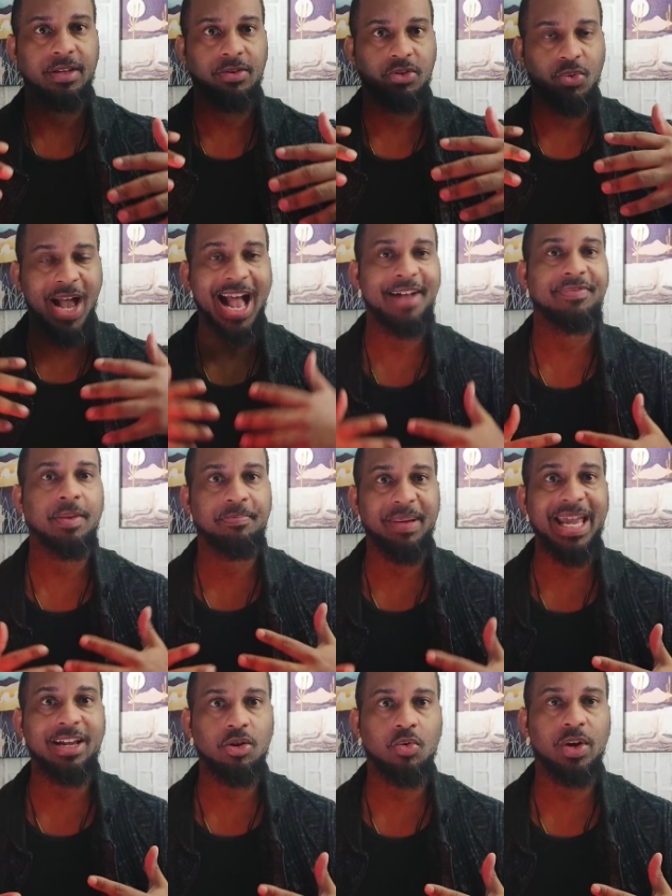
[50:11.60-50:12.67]
You have the
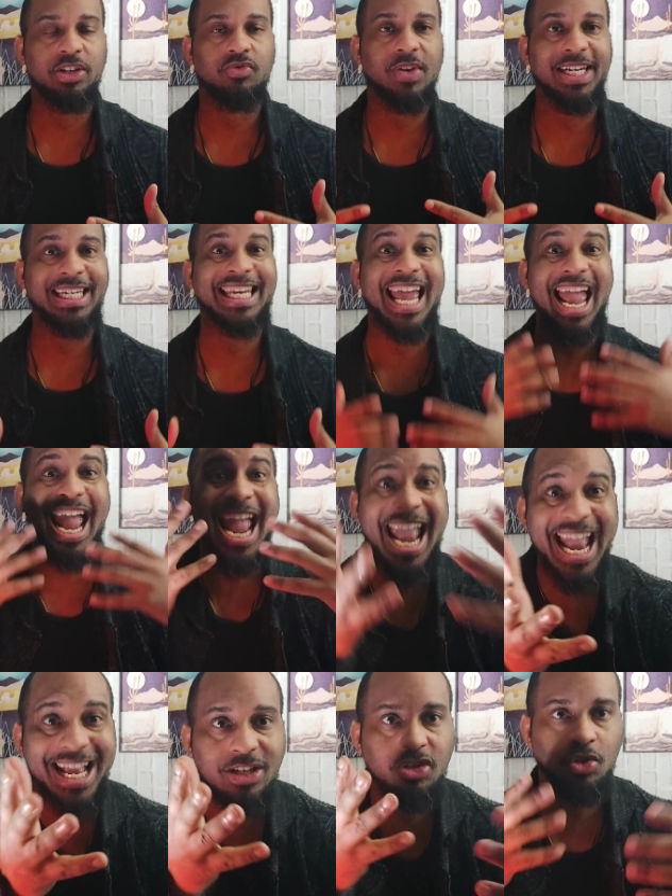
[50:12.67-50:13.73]
bank coins ready to
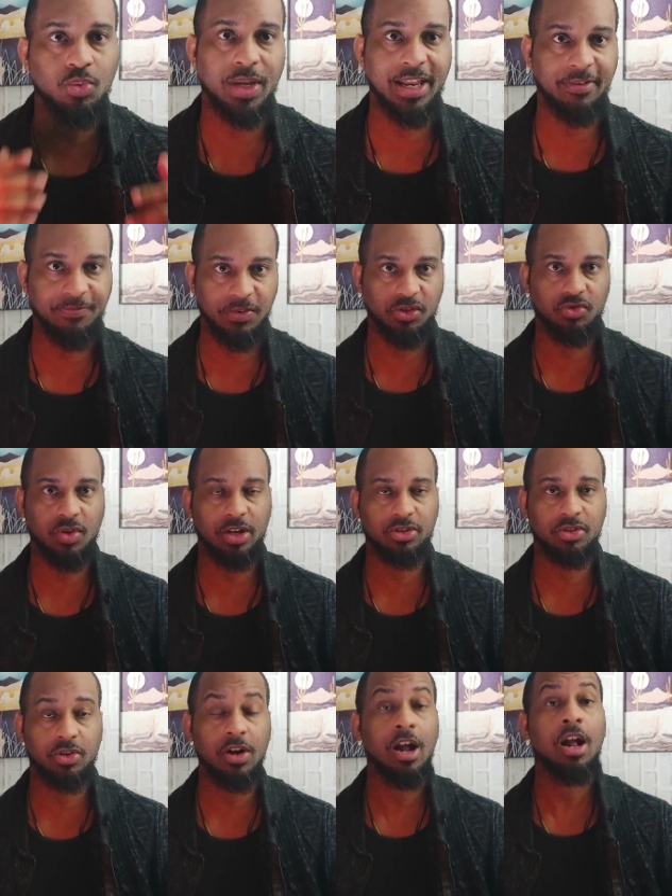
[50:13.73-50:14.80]
hand you
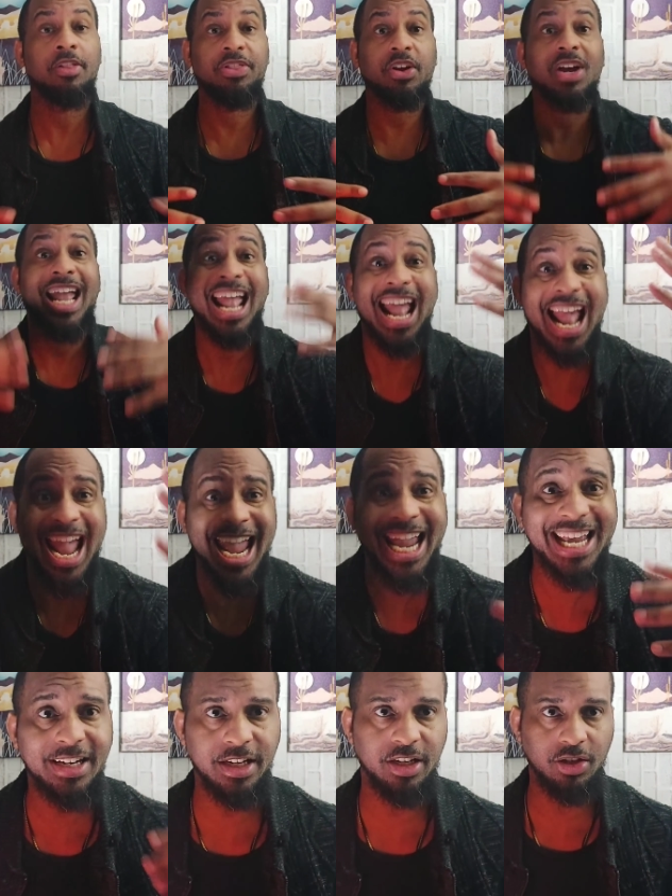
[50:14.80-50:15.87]
infrastructure. They're
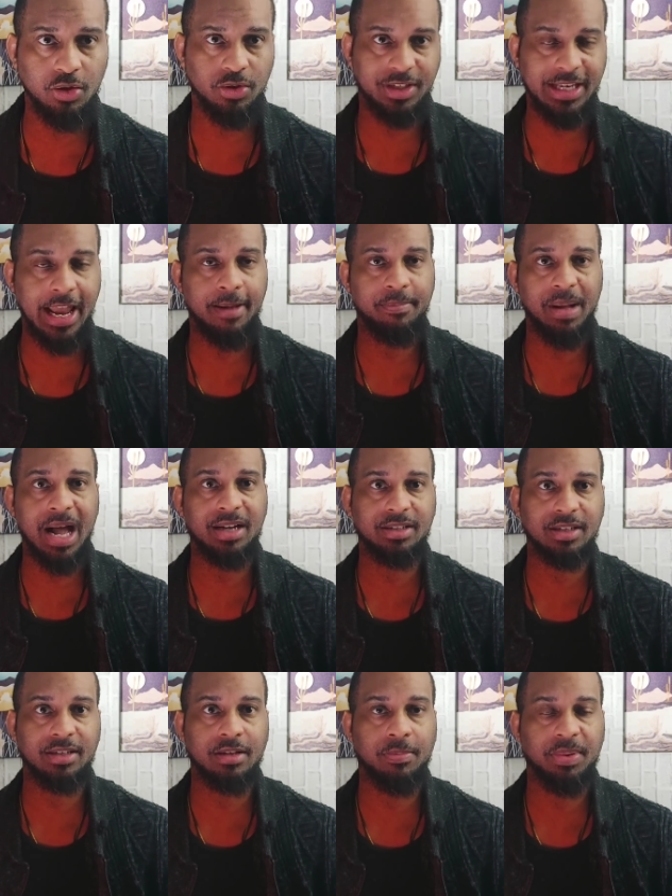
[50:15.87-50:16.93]
handing you
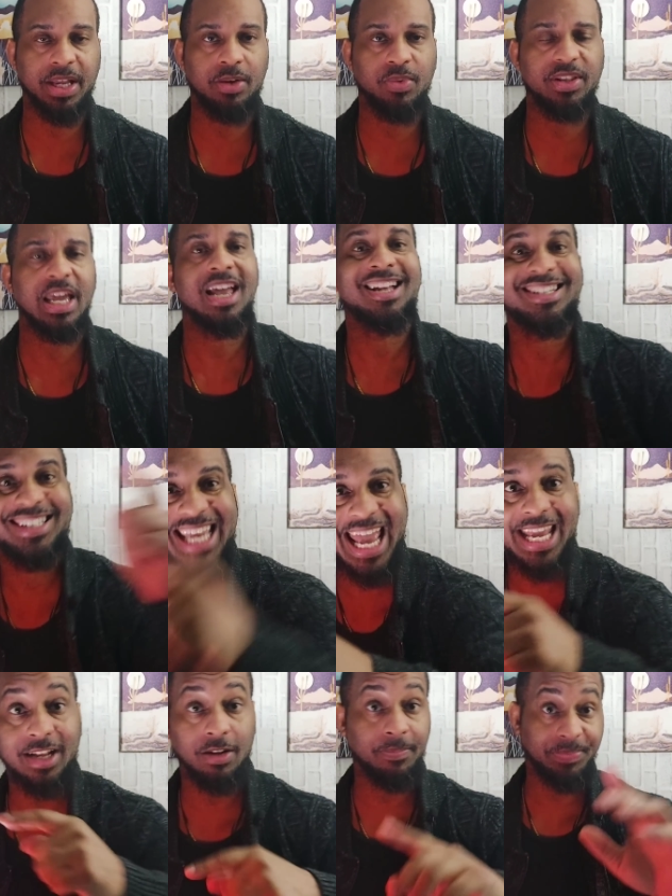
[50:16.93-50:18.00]
sandboxes to play with.
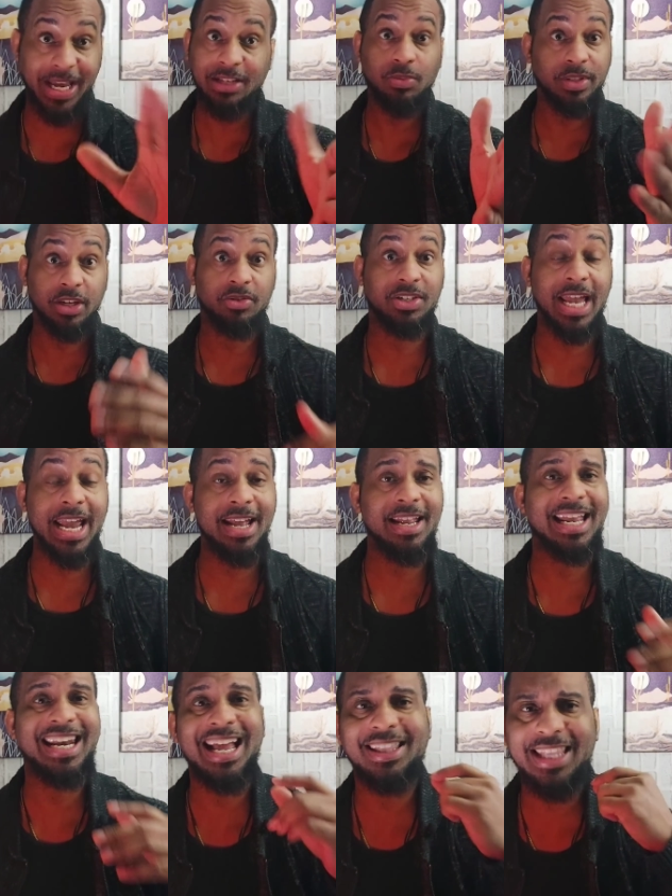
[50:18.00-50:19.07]
Take them. That's what they're saying.
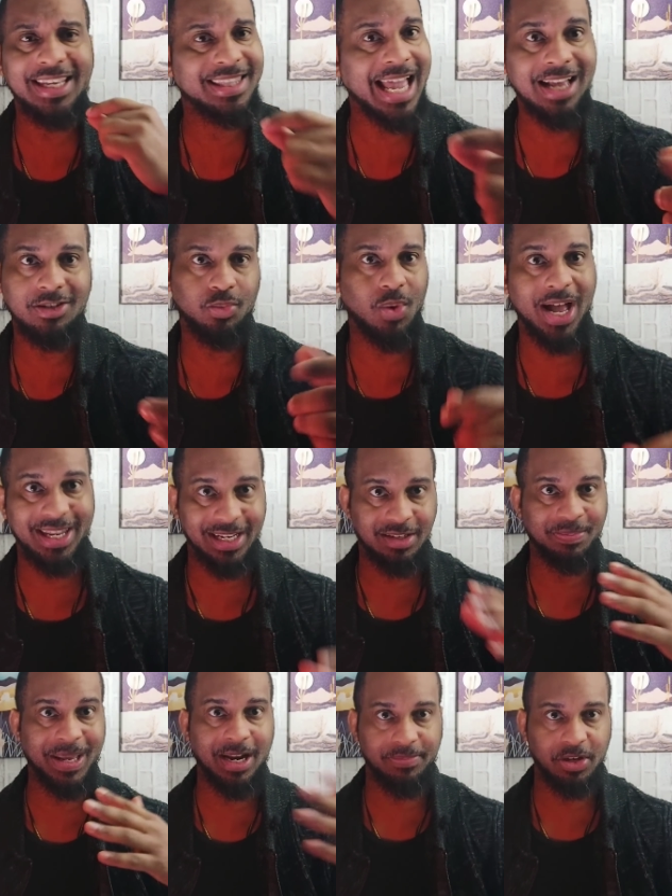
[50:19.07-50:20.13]
And I think that's why they
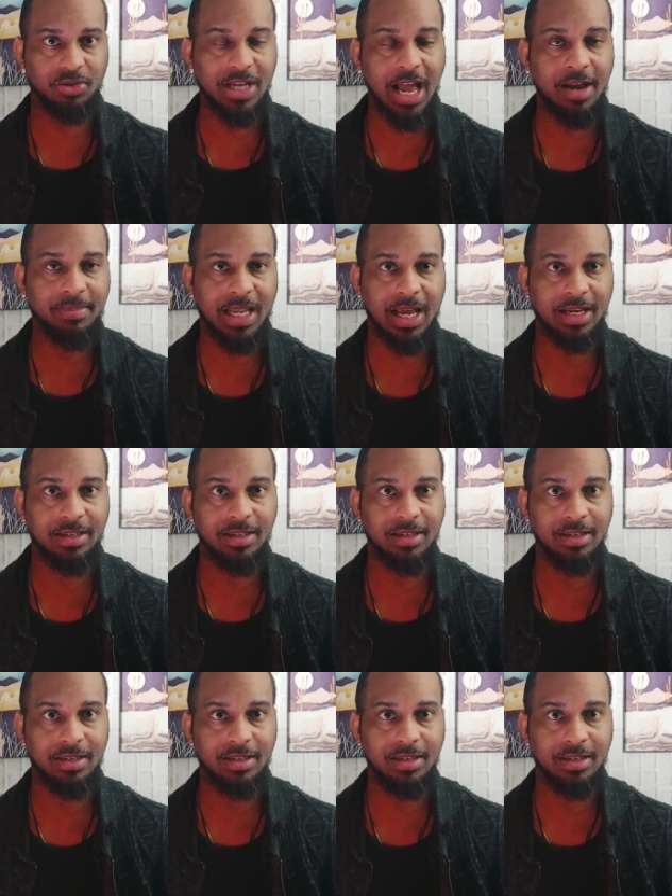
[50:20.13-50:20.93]
sped up their timeline.